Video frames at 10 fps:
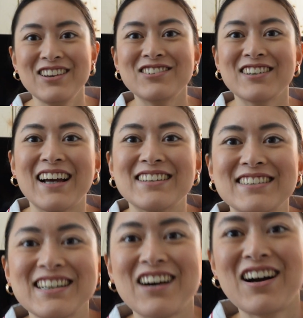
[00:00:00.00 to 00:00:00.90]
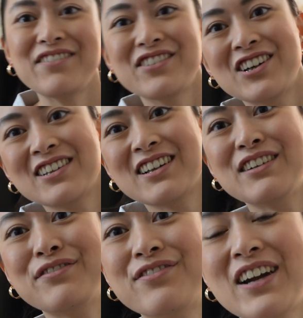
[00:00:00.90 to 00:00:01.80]
Look guys, now I've got
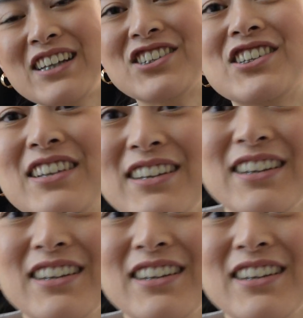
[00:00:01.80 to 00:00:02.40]
a French